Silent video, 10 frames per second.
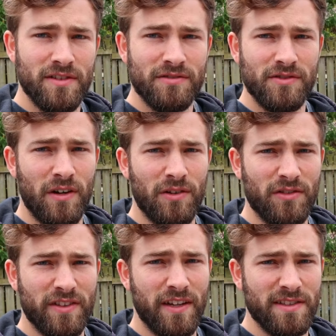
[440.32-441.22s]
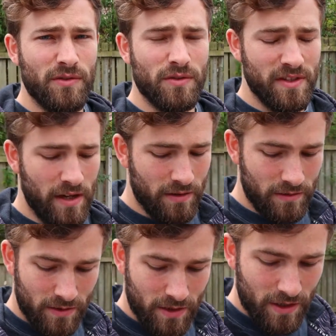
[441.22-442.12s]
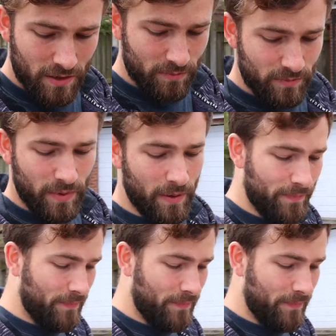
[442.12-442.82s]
Groundhog Day, as everyone's saying. But